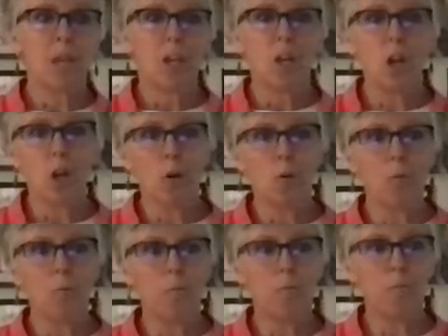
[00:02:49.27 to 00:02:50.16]
you
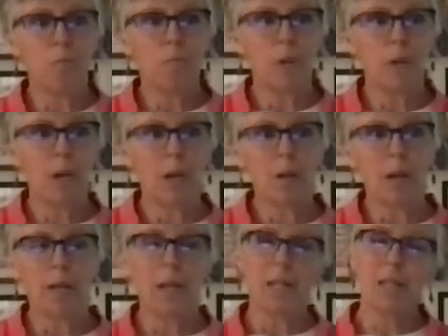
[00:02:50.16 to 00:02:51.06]
know,
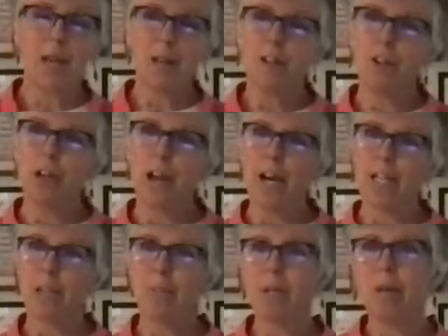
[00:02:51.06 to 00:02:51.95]
I guess now that you
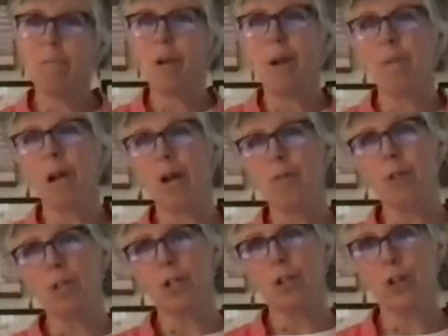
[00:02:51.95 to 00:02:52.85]
ask me, I'm not
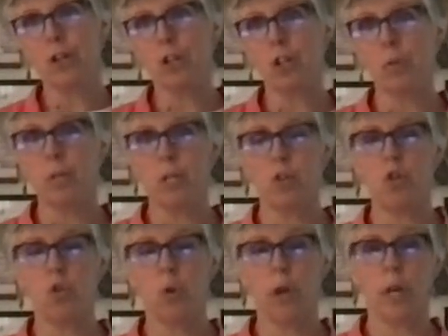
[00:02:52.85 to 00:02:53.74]
really sure she was
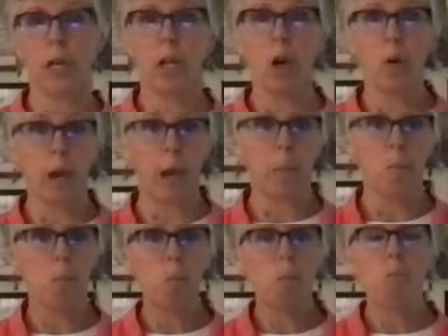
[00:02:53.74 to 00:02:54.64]
enjoying it. Okay.
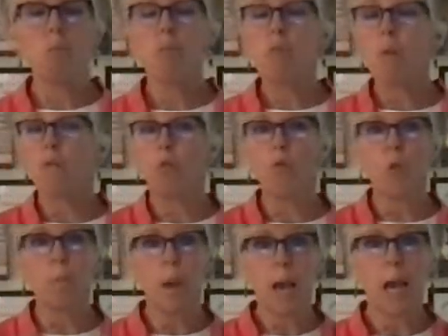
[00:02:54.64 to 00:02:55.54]
So
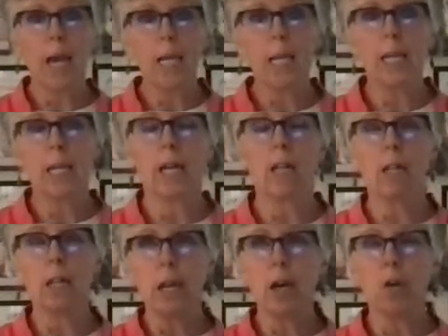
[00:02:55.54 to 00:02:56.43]
depending,
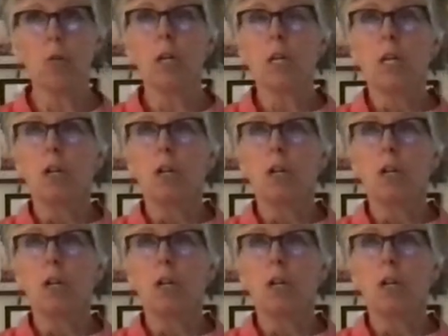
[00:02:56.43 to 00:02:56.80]
now